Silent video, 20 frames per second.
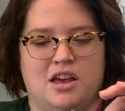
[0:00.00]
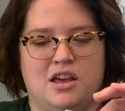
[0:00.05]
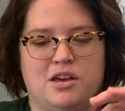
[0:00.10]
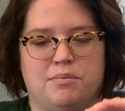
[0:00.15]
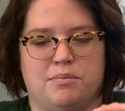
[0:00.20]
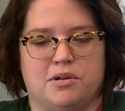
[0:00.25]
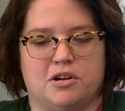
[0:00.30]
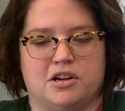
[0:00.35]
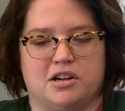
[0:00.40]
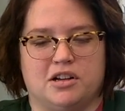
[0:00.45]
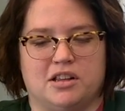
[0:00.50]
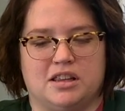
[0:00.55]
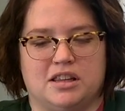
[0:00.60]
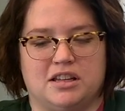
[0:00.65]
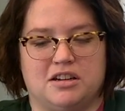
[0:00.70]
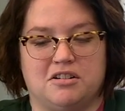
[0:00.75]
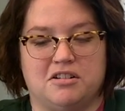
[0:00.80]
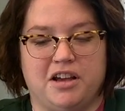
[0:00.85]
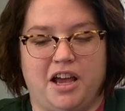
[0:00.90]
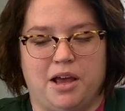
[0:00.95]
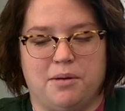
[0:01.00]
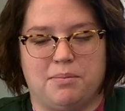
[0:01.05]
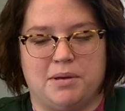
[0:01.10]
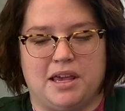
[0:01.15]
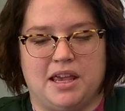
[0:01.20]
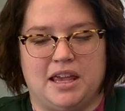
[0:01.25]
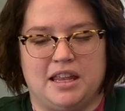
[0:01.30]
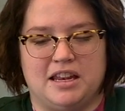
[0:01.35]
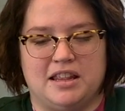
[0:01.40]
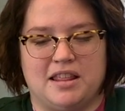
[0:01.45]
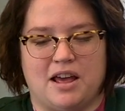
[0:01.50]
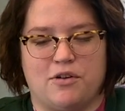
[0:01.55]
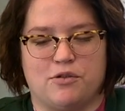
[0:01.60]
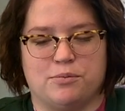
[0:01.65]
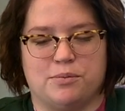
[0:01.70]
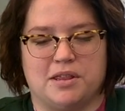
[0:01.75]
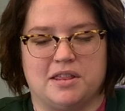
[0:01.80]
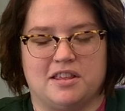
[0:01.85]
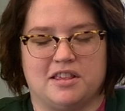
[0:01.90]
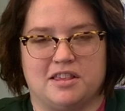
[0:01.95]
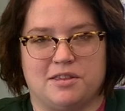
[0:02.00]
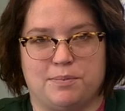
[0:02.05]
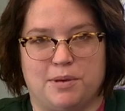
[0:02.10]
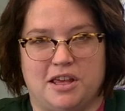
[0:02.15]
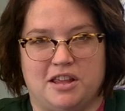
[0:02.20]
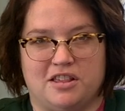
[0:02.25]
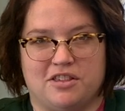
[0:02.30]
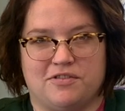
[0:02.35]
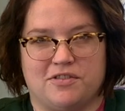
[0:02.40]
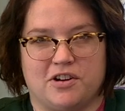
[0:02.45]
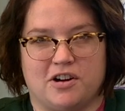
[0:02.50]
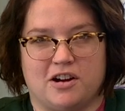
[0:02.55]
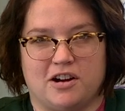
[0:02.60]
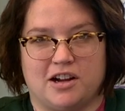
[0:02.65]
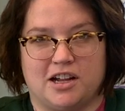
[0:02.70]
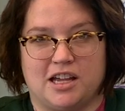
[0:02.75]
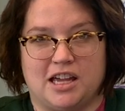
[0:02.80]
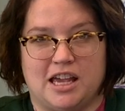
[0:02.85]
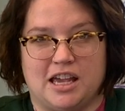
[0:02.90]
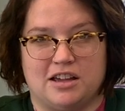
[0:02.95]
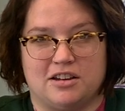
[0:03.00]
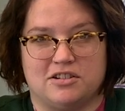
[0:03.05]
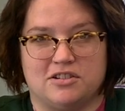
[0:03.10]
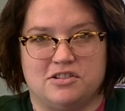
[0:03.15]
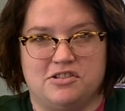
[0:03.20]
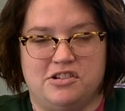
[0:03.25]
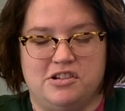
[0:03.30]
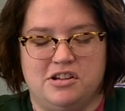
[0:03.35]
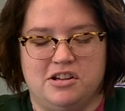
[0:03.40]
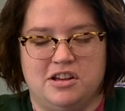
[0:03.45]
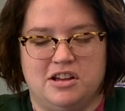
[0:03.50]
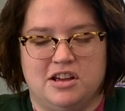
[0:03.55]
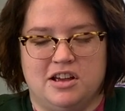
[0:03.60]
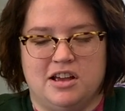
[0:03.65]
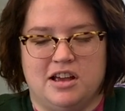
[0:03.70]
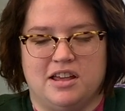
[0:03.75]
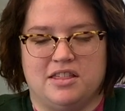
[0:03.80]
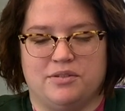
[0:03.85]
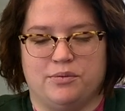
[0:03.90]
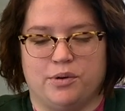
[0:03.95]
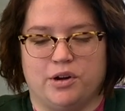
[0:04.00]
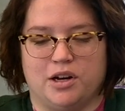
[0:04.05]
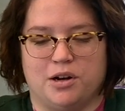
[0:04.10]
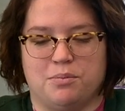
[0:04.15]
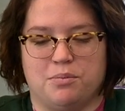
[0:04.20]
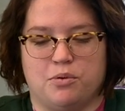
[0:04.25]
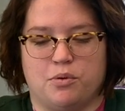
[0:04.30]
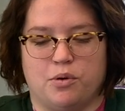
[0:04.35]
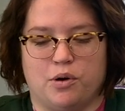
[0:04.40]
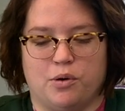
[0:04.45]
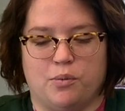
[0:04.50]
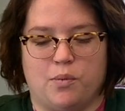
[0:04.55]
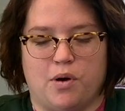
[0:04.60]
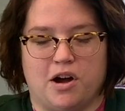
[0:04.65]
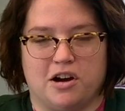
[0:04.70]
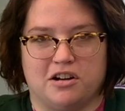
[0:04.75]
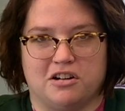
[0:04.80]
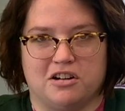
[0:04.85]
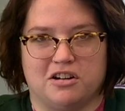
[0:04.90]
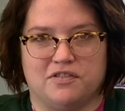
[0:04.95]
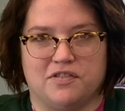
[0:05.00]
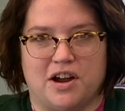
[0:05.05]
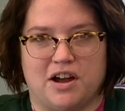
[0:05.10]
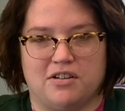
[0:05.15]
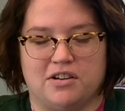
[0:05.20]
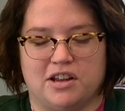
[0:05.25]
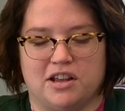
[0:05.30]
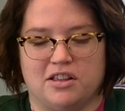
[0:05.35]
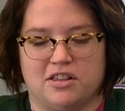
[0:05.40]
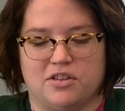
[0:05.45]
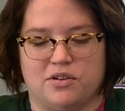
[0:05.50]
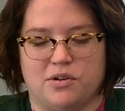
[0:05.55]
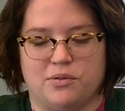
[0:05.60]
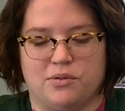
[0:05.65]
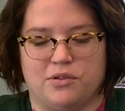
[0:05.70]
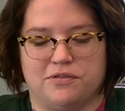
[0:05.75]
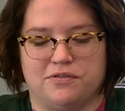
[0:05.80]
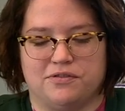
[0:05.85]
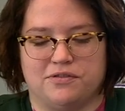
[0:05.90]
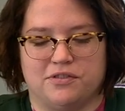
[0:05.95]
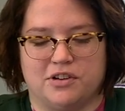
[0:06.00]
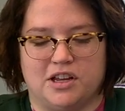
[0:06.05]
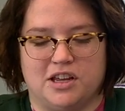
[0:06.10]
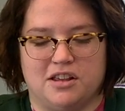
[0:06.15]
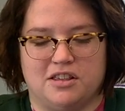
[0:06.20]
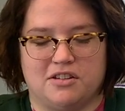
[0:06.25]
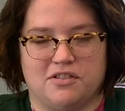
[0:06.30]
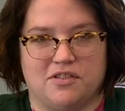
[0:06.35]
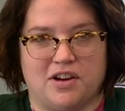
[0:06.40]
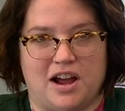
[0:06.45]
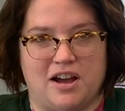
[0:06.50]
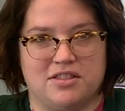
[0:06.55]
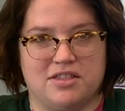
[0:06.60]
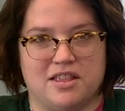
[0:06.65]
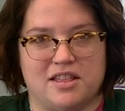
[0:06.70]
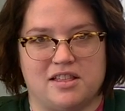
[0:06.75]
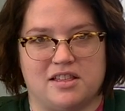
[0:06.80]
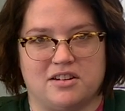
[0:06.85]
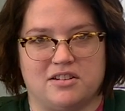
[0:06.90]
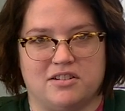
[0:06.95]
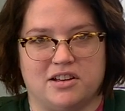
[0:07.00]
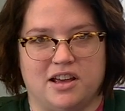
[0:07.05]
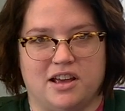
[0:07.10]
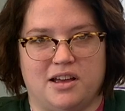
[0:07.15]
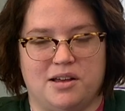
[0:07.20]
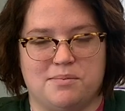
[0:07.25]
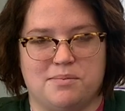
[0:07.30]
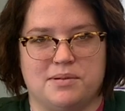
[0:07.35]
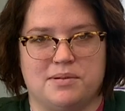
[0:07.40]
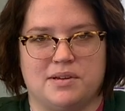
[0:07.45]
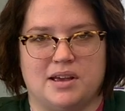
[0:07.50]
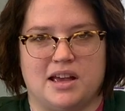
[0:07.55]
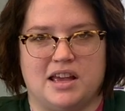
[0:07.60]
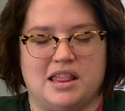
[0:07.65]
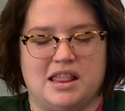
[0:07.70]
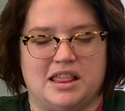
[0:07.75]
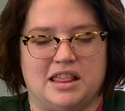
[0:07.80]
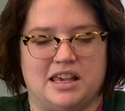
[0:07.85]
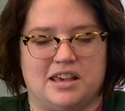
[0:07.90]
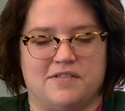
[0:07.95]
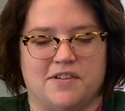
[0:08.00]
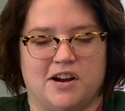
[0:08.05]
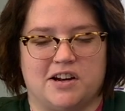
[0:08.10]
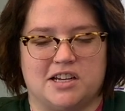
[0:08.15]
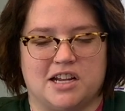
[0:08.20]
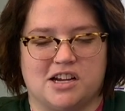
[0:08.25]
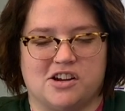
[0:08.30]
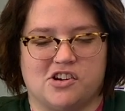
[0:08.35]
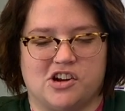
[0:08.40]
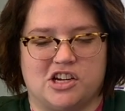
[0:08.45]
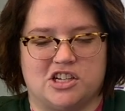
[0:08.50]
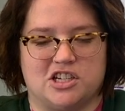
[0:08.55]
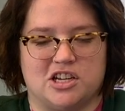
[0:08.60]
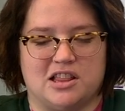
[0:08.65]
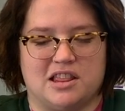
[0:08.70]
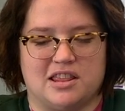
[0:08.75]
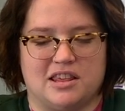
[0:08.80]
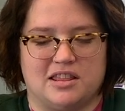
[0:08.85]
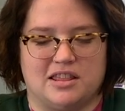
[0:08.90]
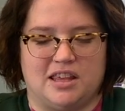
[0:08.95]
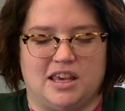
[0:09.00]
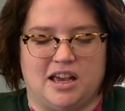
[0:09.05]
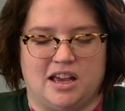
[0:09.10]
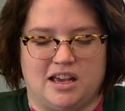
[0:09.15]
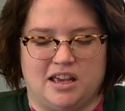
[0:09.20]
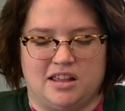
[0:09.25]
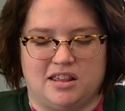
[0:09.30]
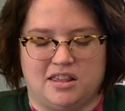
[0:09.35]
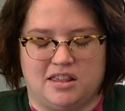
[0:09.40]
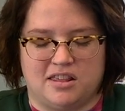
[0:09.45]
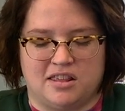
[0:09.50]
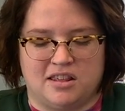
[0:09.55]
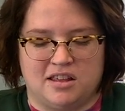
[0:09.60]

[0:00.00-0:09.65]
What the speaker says: put our little cup in, and that will be the space for our candle. And then we're gonna pour water around it. So it will freeze around the little cup and leave our decorations in the ice.